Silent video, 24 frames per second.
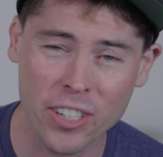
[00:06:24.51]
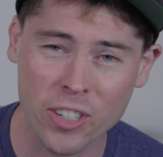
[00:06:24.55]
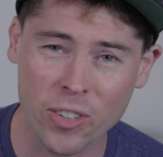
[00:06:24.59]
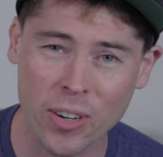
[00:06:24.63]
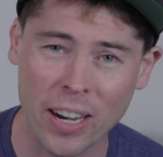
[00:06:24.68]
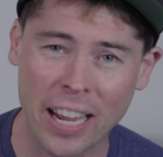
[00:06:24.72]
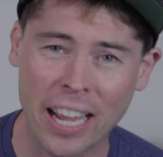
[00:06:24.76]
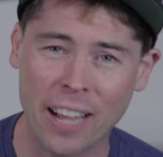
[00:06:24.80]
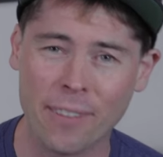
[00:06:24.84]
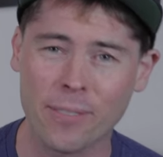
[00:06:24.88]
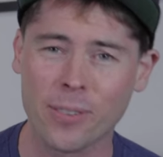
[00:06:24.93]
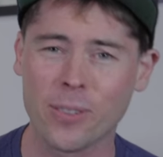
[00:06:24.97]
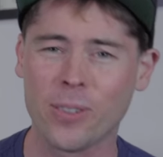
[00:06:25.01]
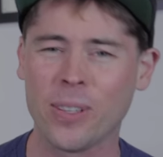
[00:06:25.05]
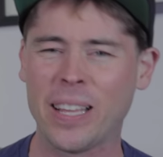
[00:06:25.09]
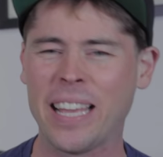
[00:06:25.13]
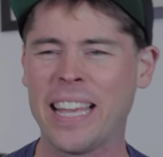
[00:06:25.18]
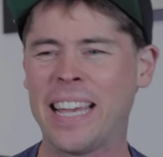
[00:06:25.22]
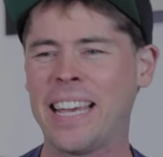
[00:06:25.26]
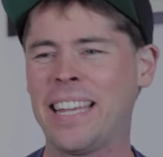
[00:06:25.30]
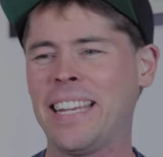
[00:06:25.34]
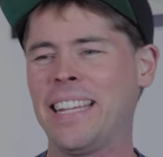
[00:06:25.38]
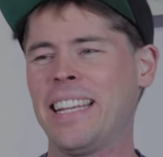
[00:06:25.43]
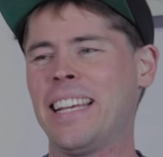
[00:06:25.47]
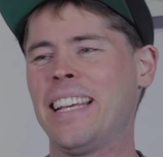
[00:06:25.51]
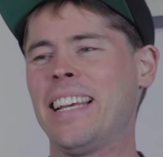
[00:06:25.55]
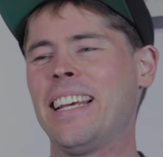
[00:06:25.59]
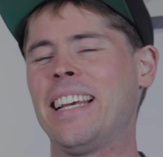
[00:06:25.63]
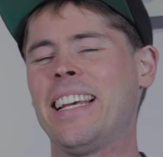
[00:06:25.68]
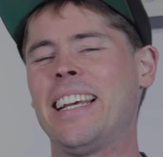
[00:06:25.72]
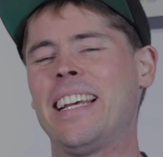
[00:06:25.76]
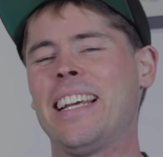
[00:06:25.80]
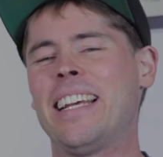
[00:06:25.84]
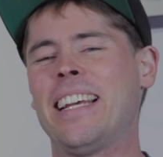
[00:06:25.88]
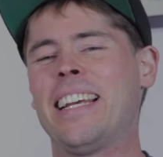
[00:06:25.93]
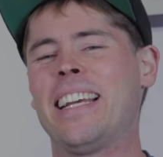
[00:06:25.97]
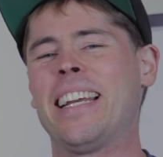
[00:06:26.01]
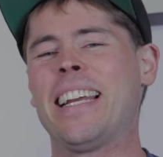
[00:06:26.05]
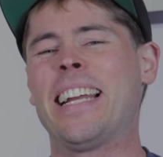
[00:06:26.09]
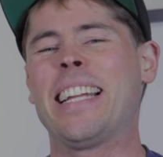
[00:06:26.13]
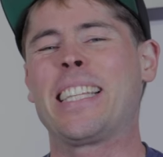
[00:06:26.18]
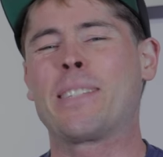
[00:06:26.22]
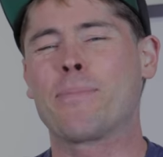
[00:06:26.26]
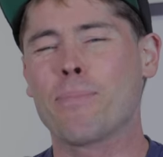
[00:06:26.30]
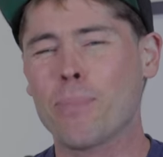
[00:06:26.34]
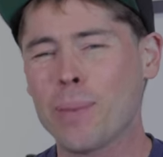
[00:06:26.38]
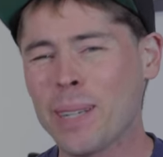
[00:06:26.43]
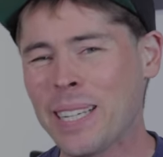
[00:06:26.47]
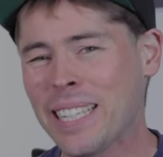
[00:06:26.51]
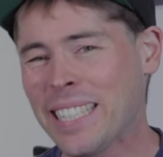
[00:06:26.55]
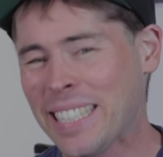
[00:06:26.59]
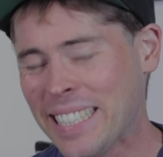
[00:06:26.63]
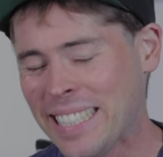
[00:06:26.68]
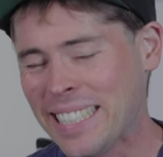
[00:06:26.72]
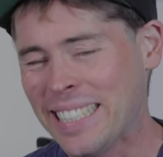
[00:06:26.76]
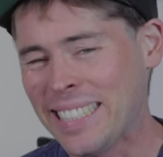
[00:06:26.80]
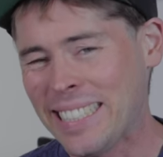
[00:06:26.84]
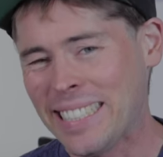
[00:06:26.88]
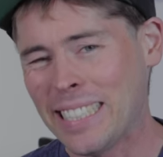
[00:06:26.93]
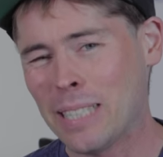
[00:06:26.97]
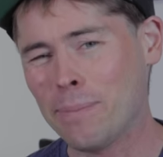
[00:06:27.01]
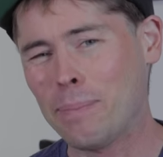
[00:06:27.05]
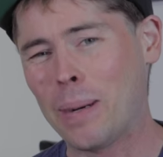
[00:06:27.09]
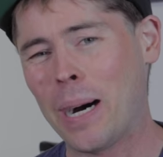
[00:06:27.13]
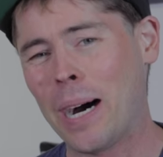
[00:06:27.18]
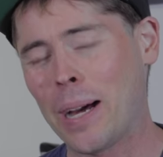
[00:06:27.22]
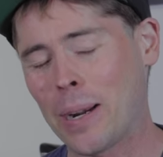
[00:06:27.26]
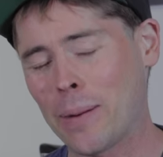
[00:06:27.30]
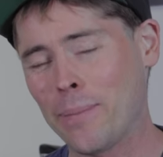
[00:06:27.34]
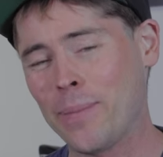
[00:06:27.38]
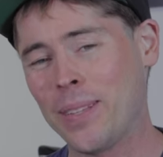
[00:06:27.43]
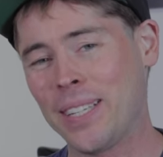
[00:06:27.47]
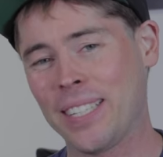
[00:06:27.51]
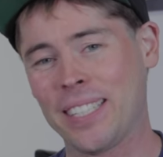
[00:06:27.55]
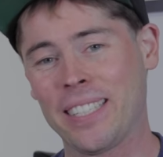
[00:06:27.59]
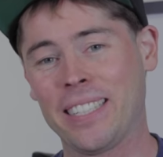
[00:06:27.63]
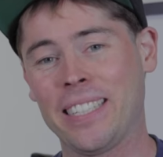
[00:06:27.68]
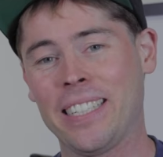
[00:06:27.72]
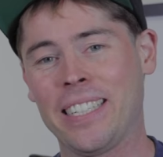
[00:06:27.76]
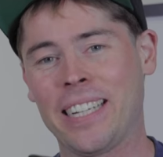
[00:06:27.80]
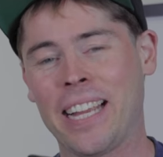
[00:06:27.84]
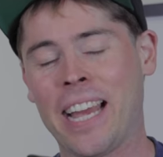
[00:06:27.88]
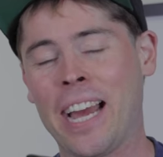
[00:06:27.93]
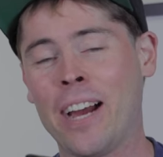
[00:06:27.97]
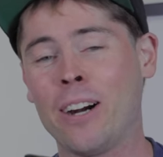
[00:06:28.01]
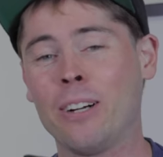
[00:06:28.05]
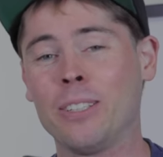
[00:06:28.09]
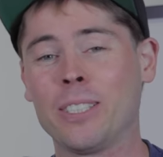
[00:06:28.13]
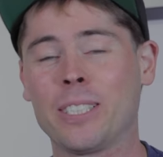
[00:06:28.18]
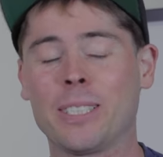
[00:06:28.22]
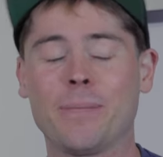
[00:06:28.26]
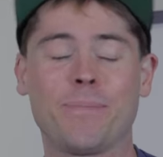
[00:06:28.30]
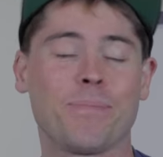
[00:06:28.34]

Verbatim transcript: of travel and it's pretty easy to bottom this thing out.